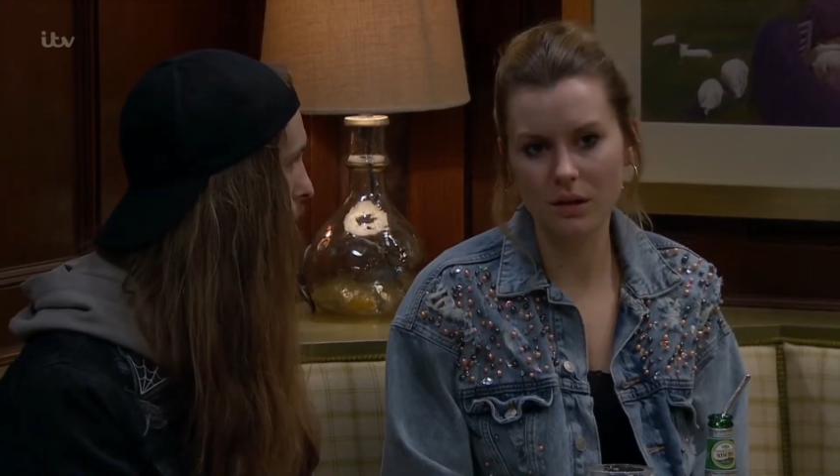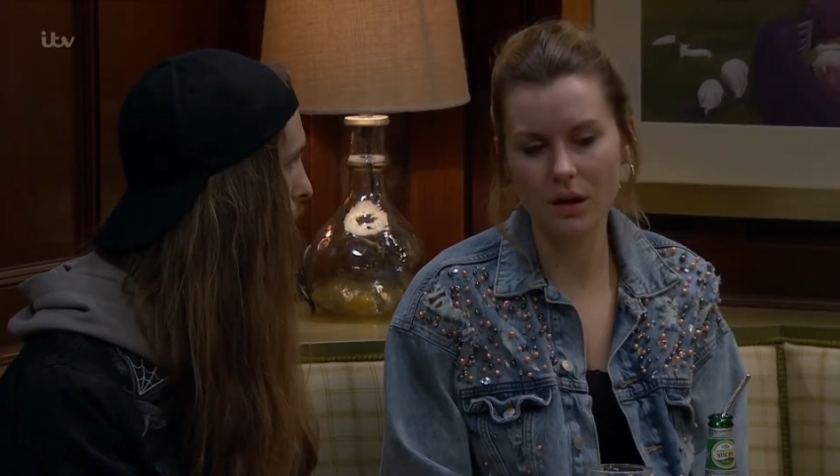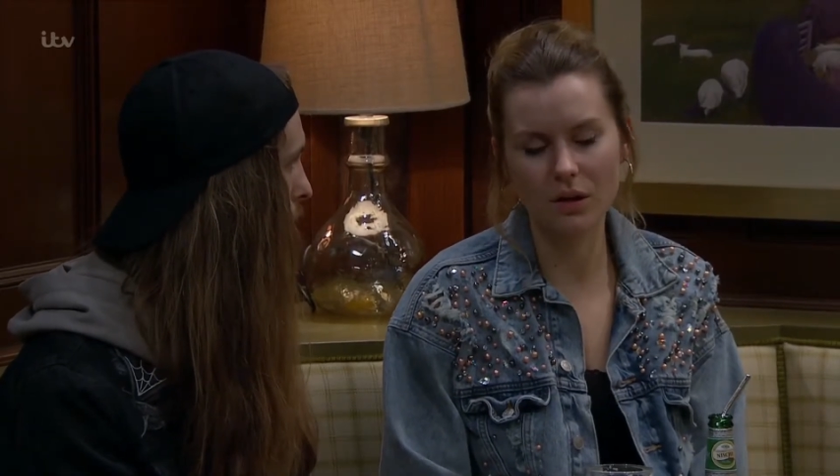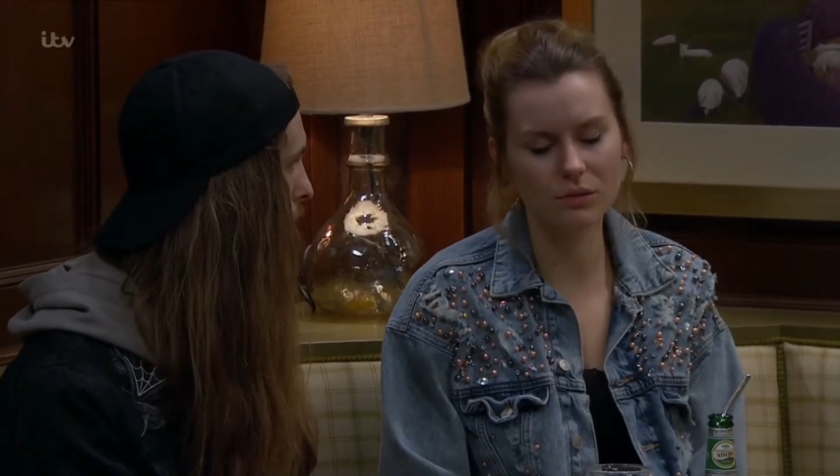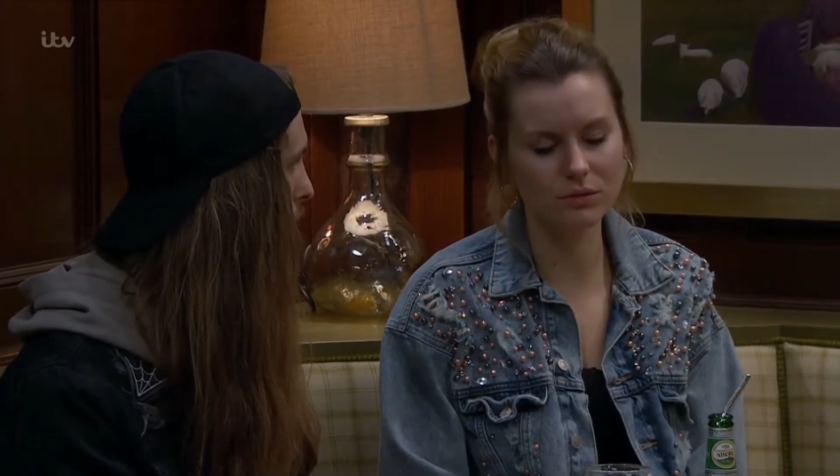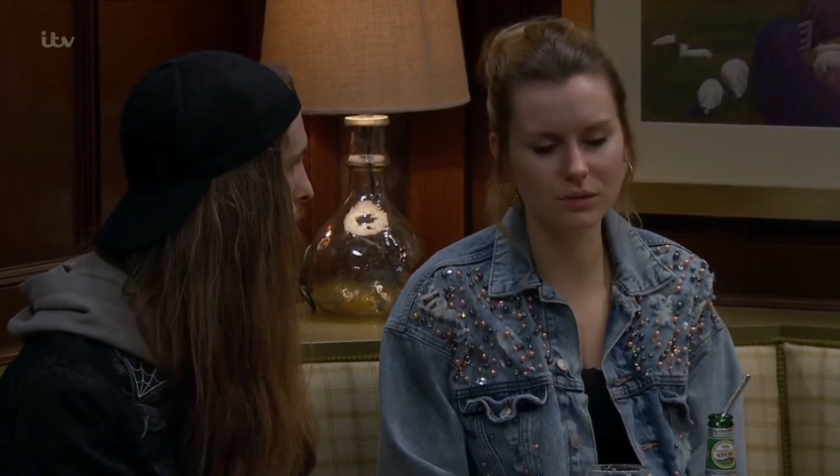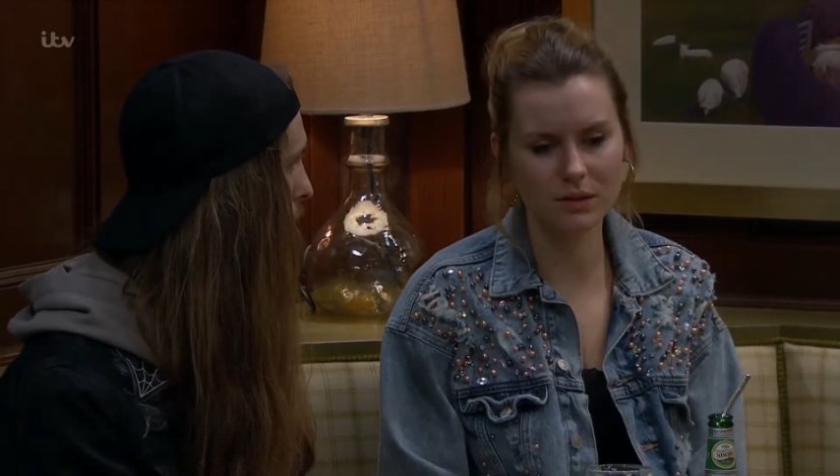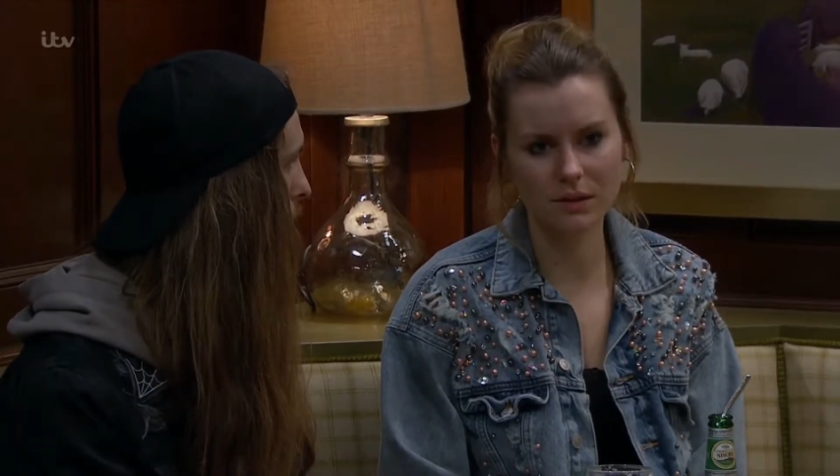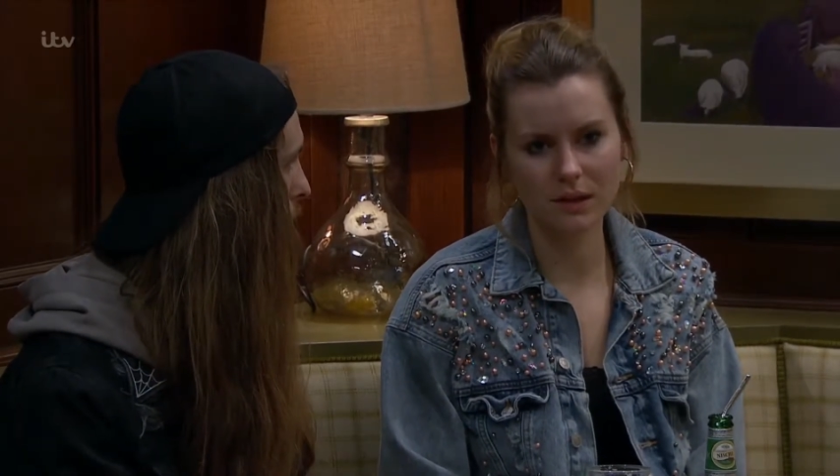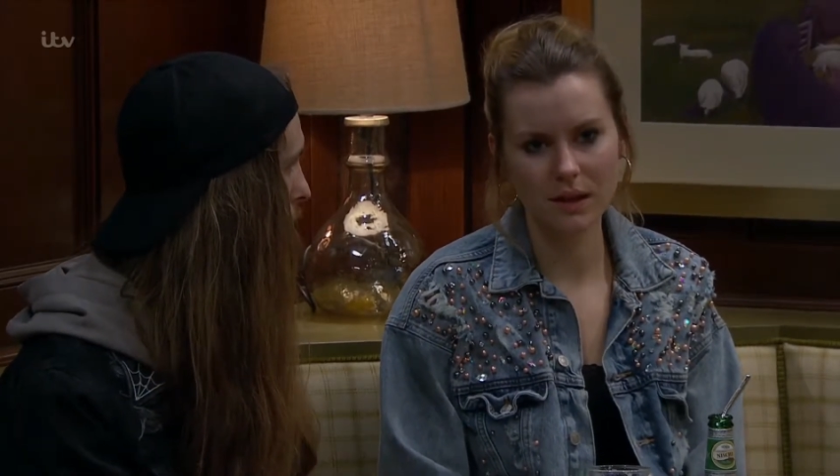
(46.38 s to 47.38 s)
Oh,
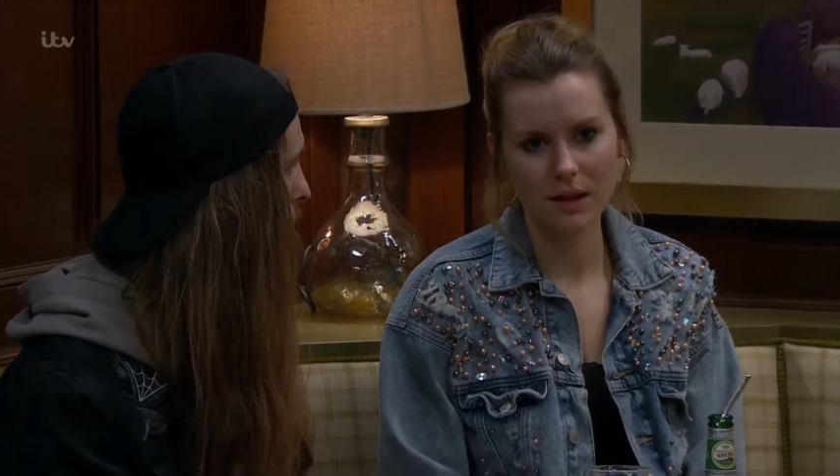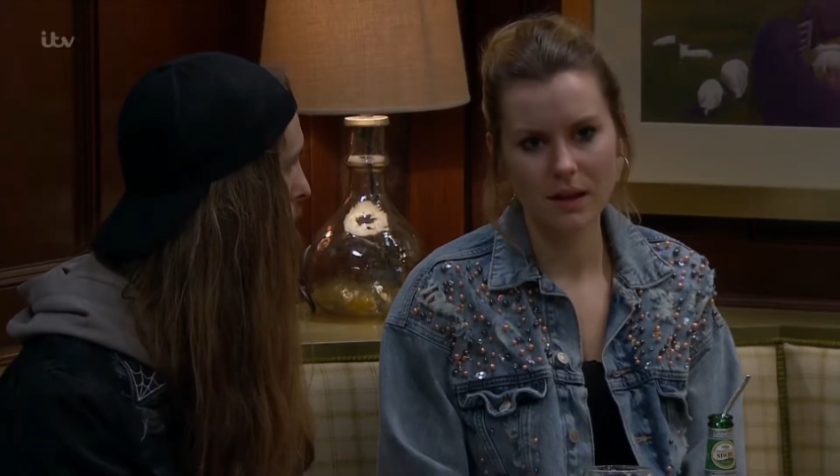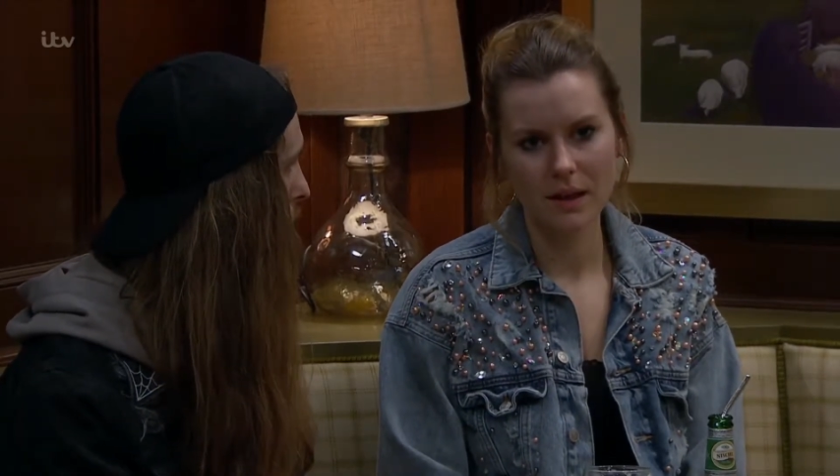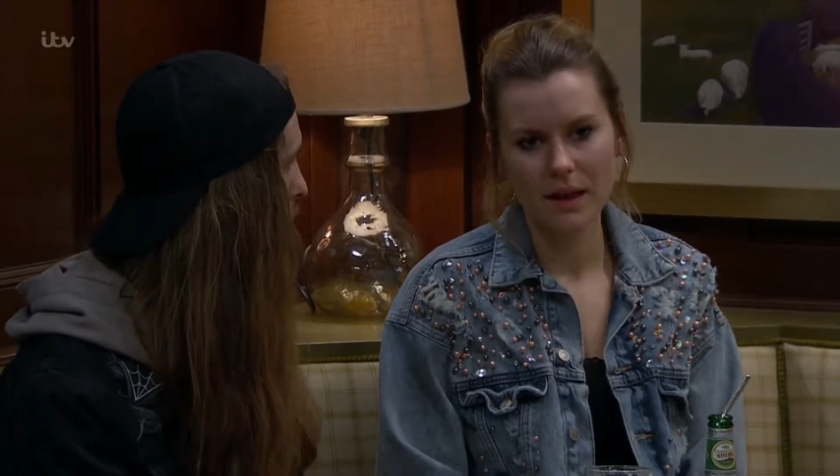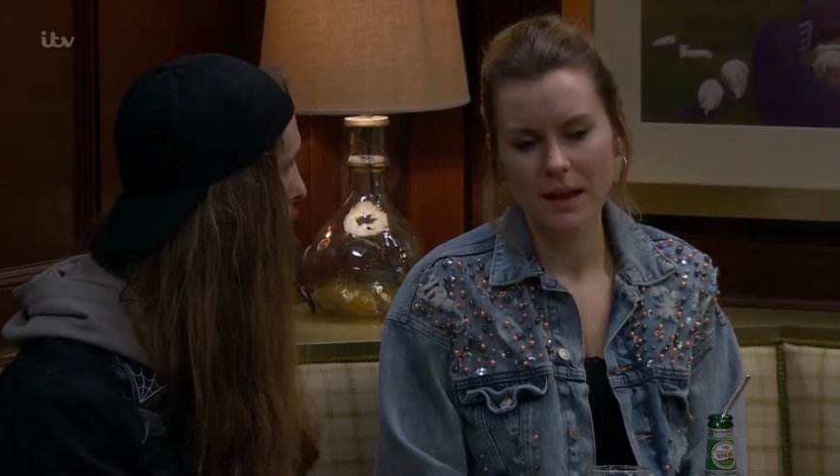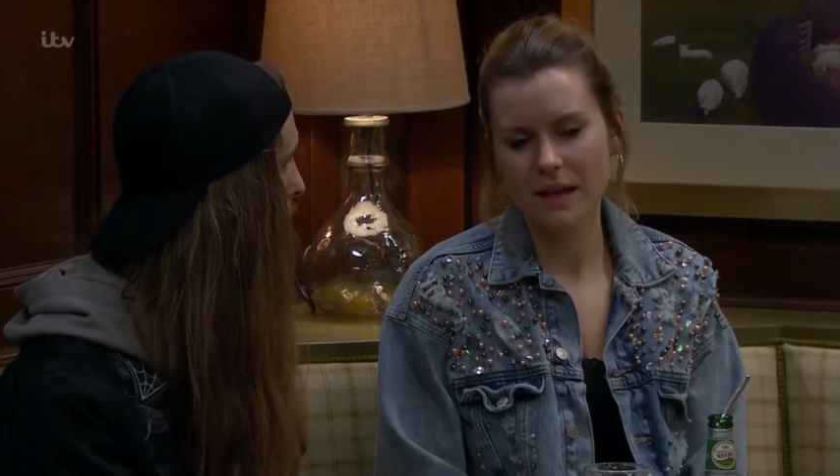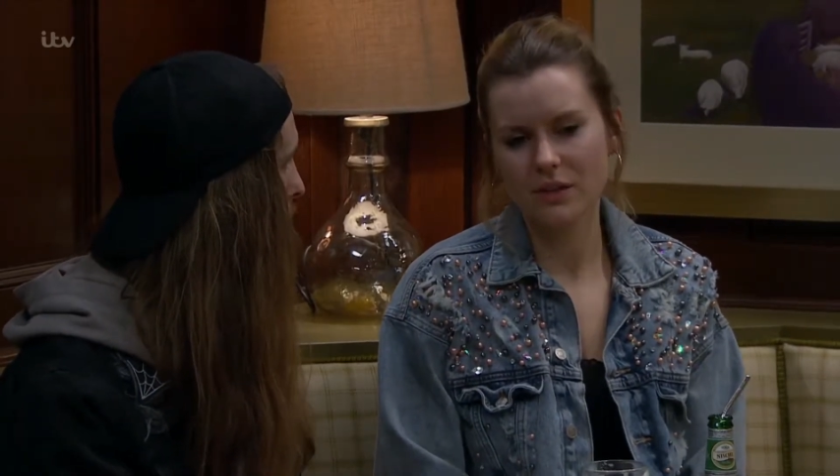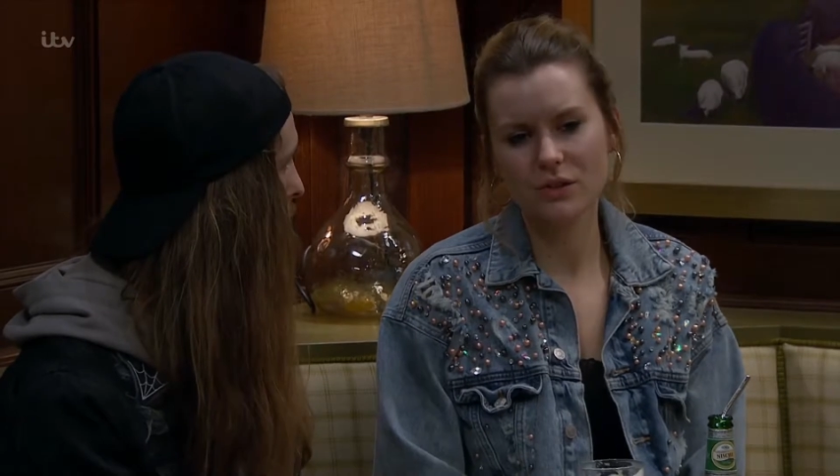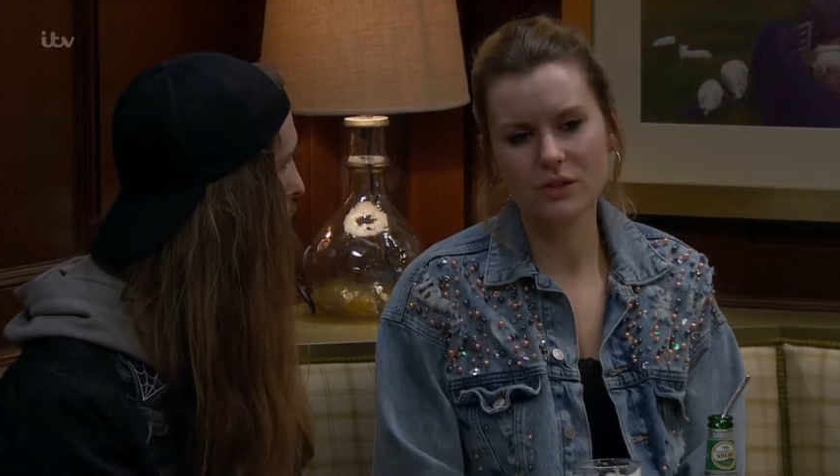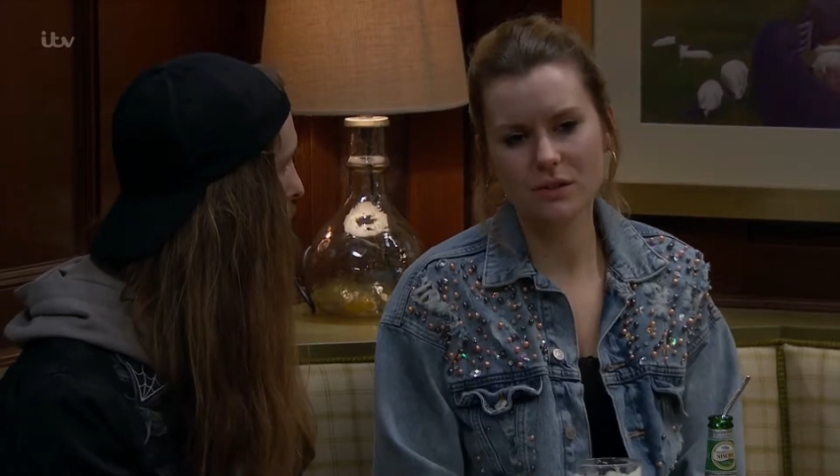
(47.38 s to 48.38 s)
he
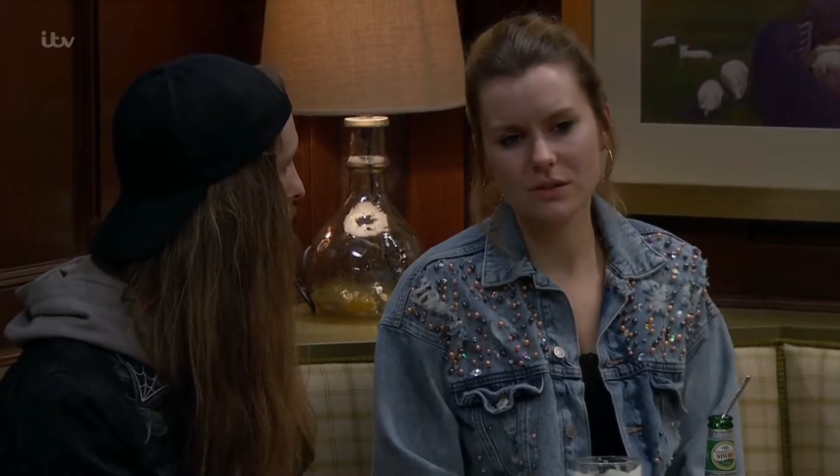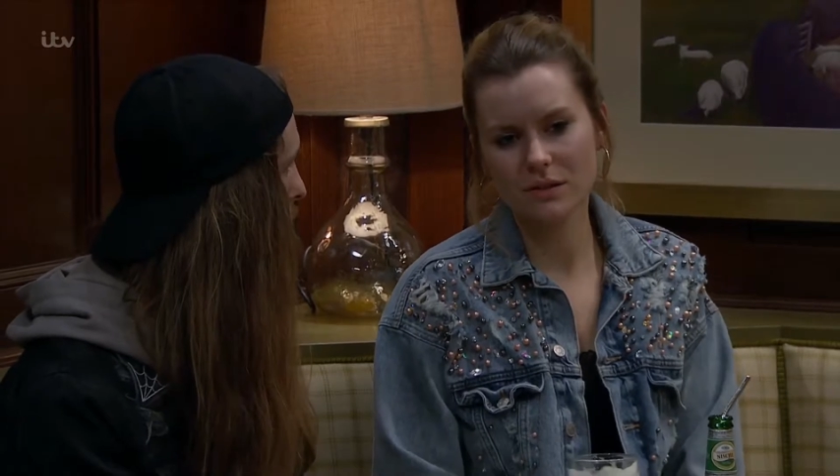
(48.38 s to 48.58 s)
just